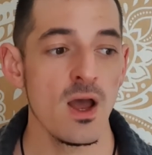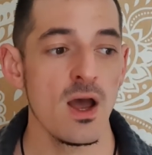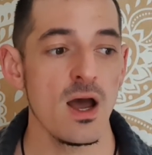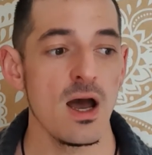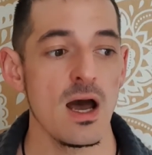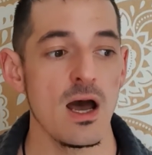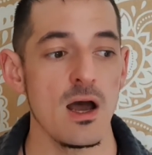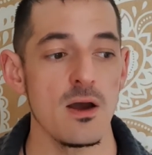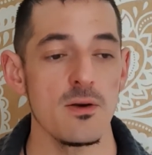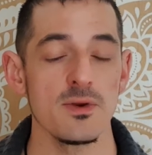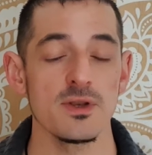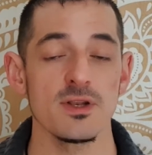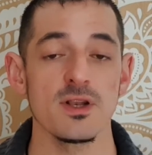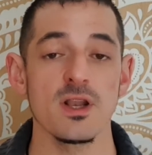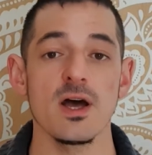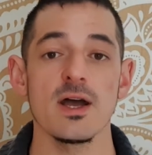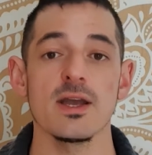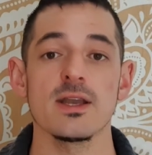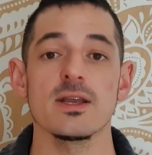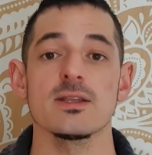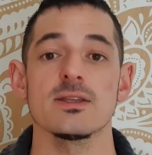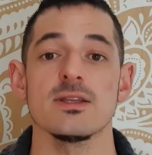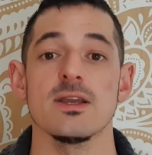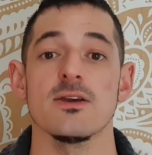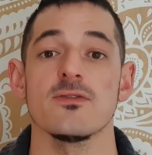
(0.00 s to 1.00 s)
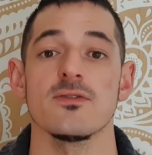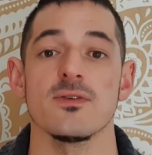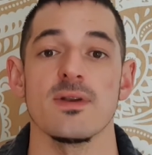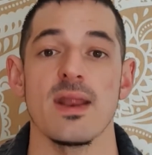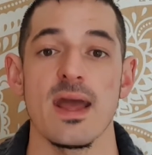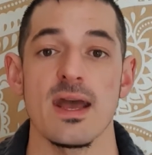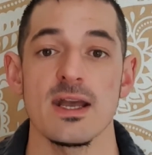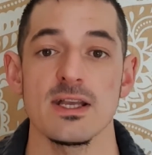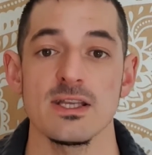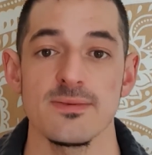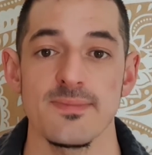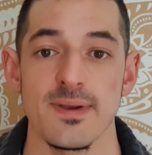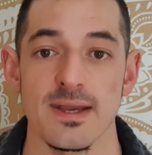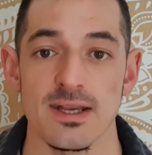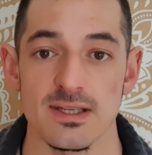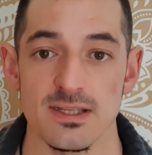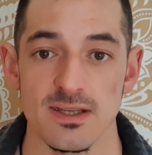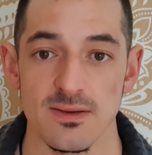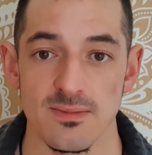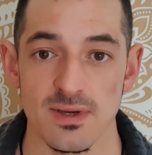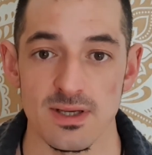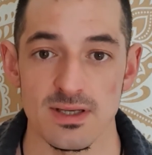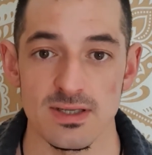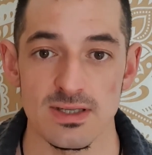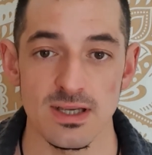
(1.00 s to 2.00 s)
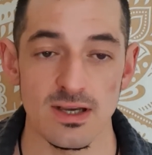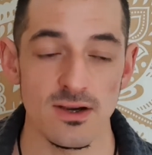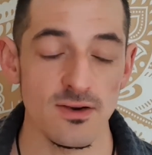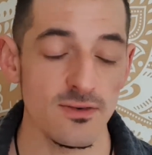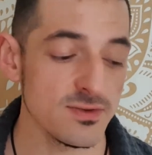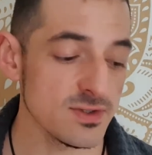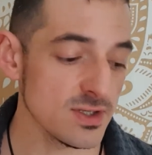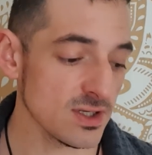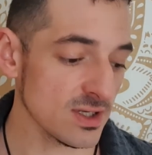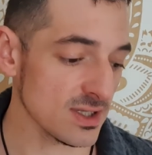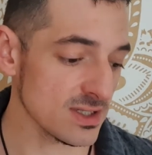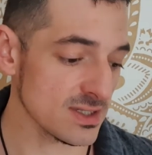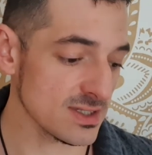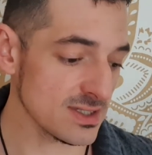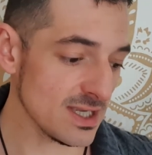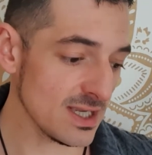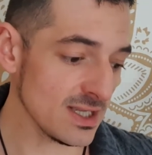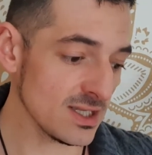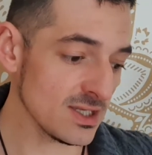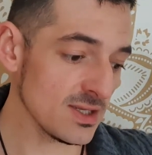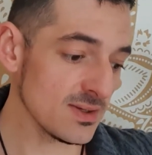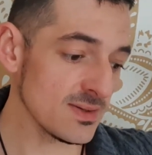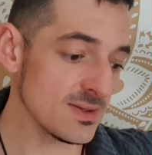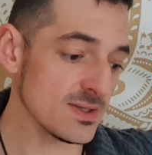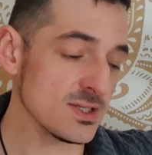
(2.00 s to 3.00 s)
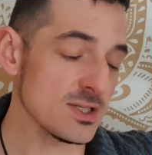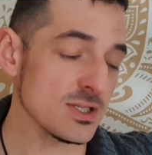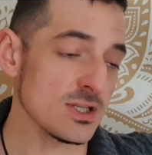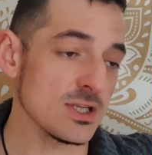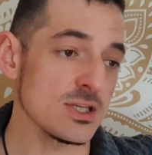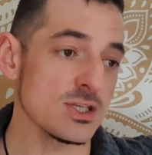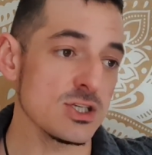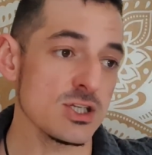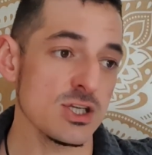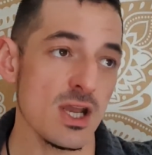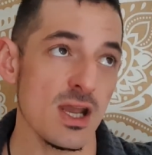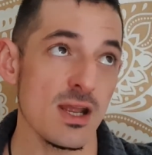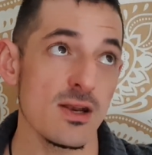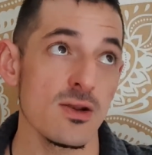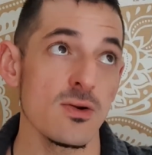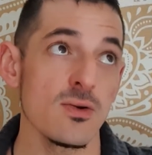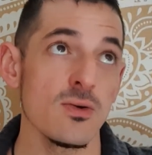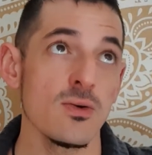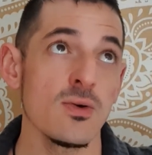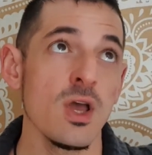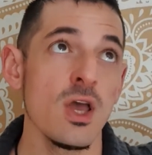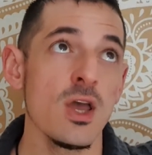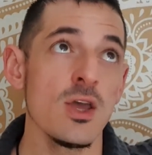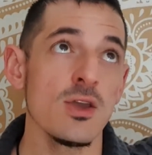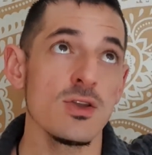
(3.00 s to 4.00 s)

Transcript: I would like different aspects of myself to continuously channel